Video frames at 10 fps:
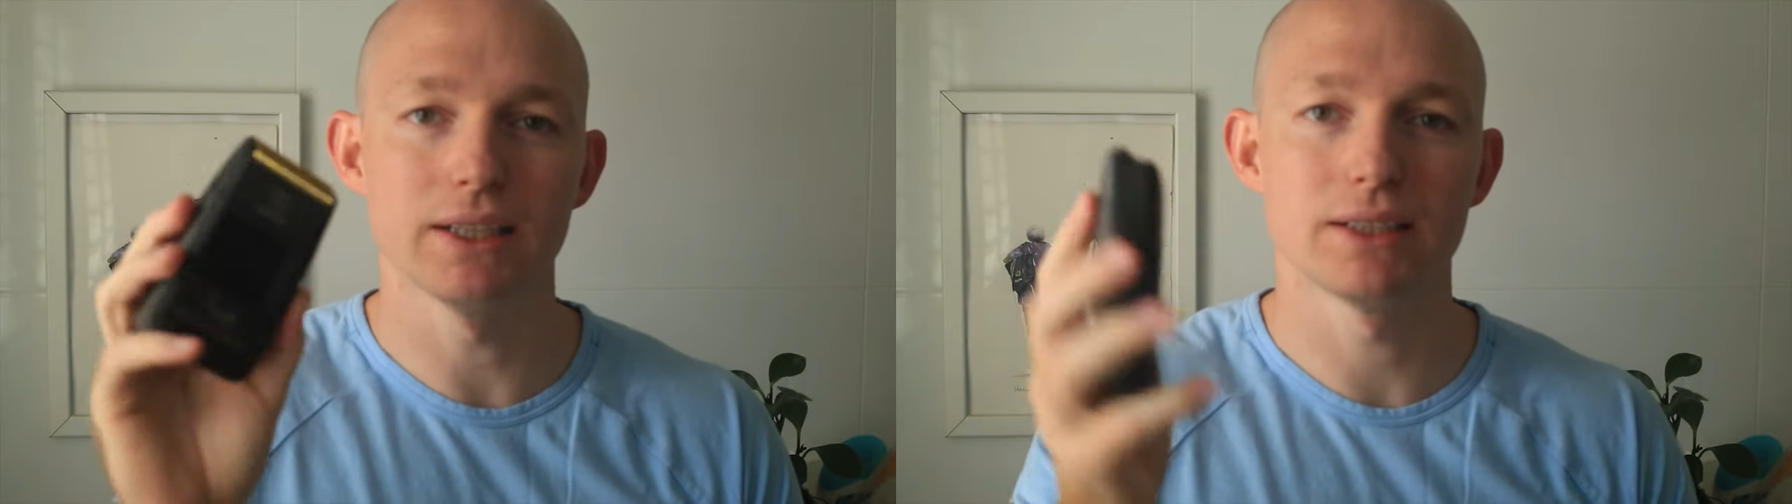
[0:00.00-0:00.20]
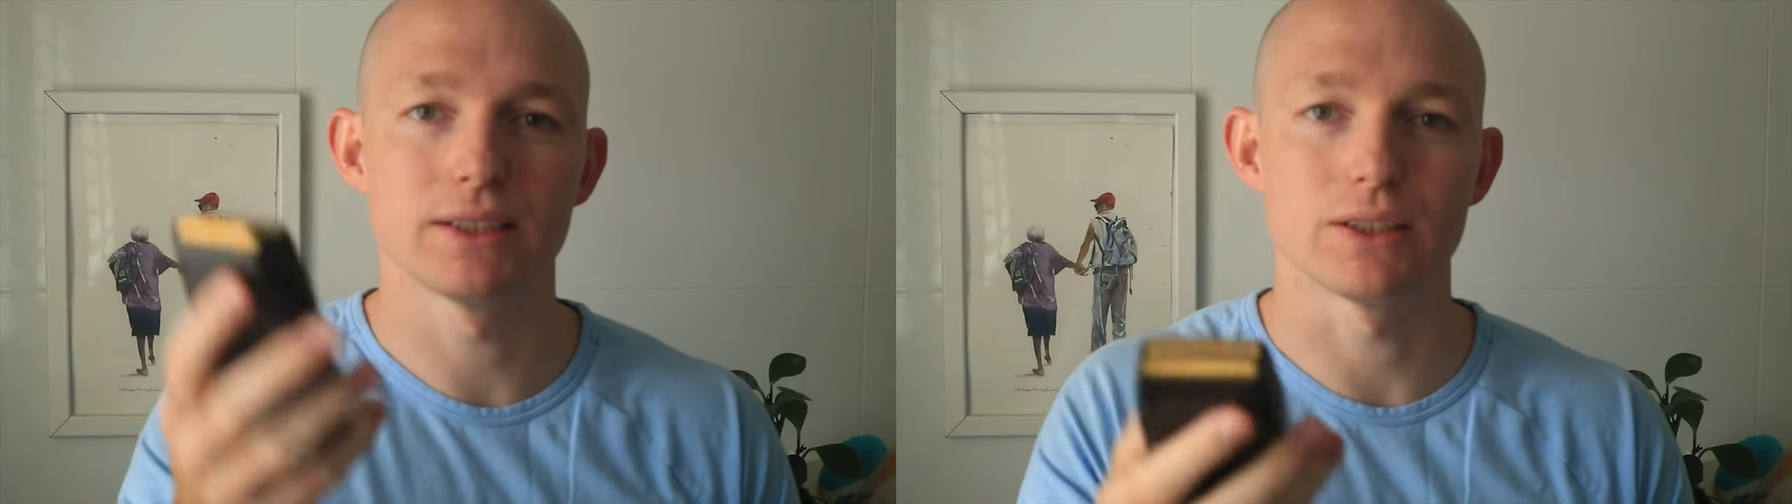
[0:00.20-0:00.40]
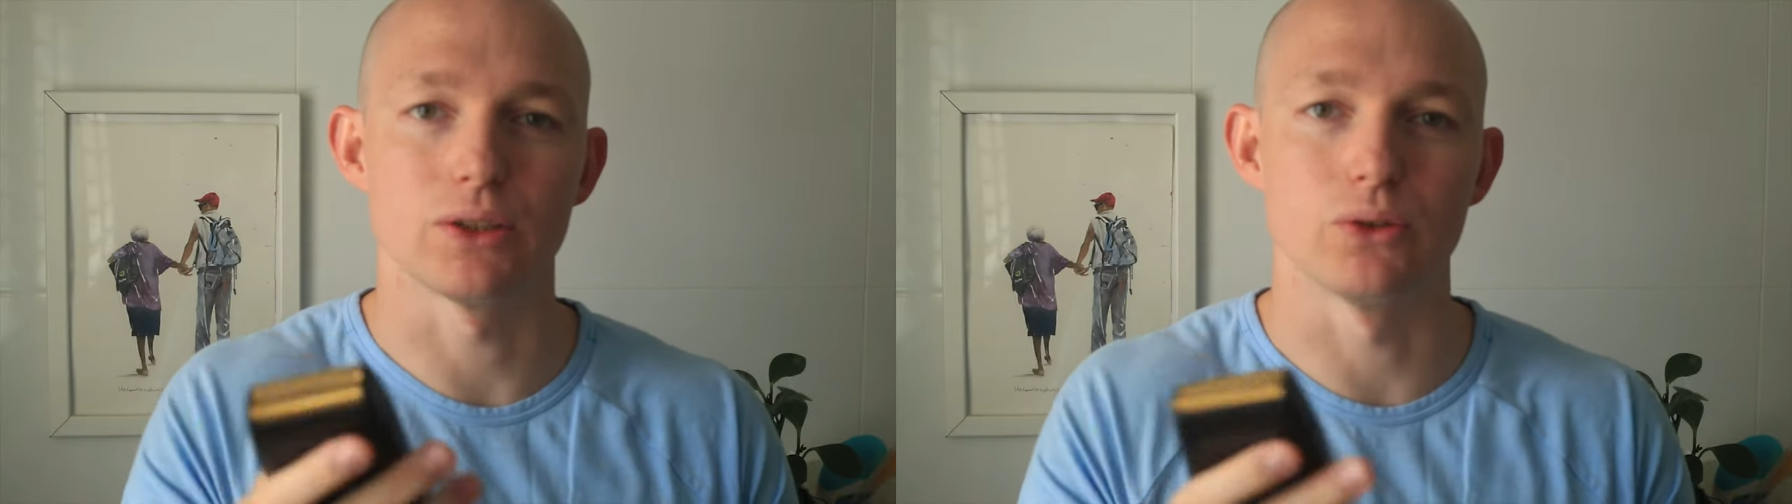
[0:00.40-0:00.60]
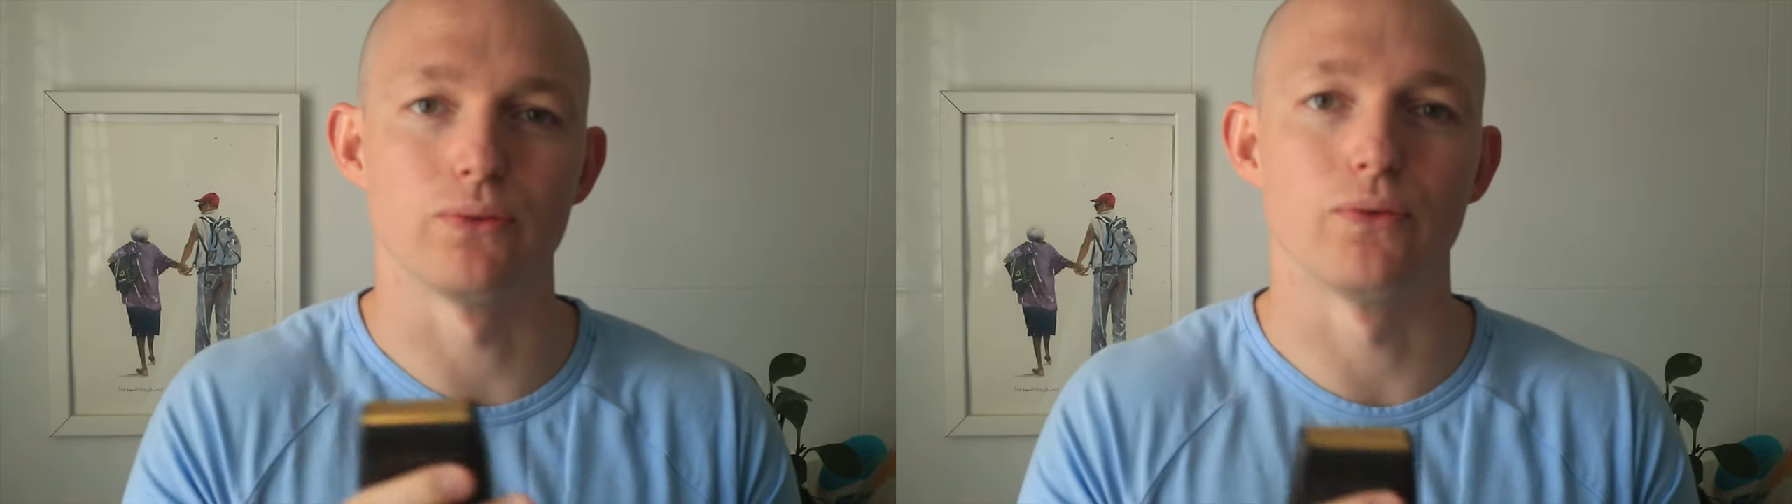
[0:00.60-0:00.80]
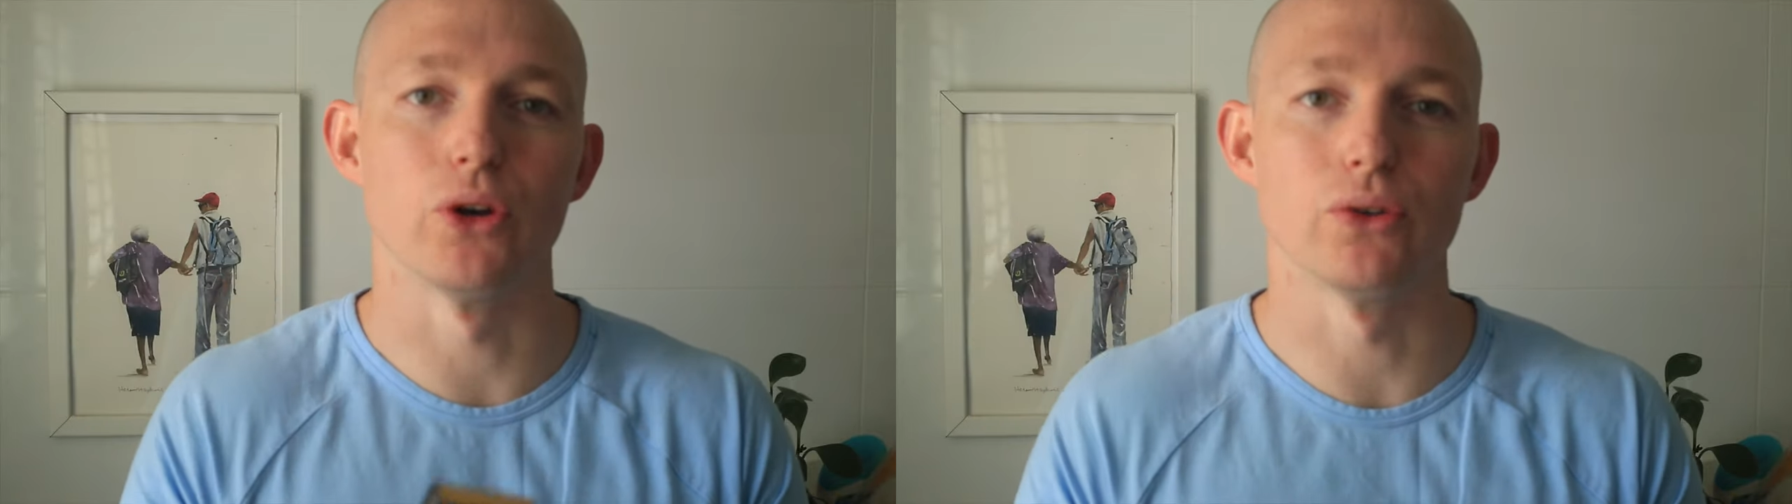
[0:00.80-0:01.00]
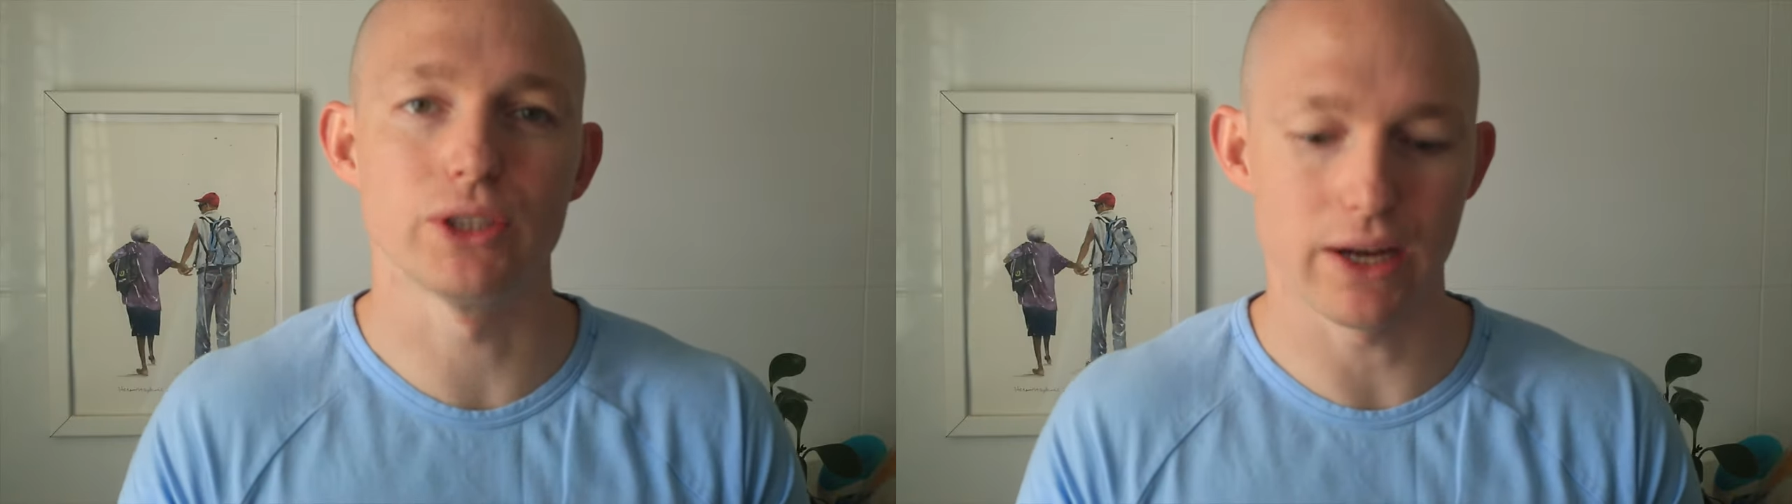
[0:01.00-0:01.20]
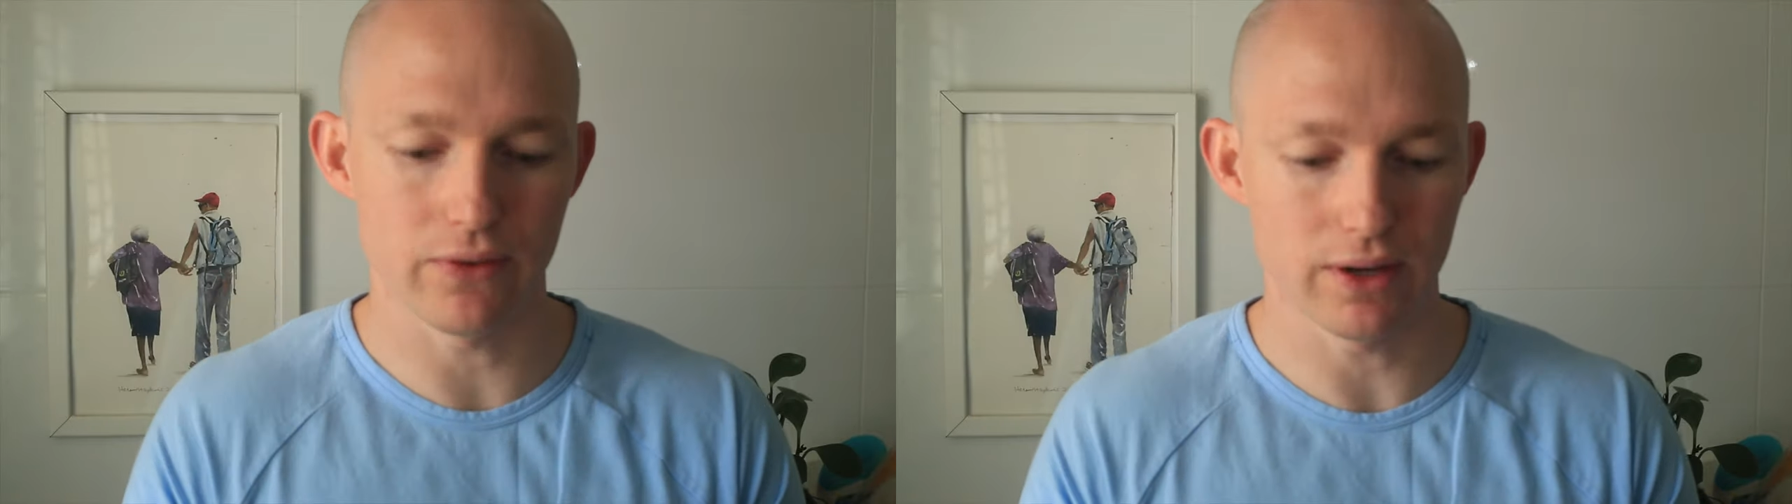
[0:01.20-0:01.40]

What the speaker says: It's a little foil shaver.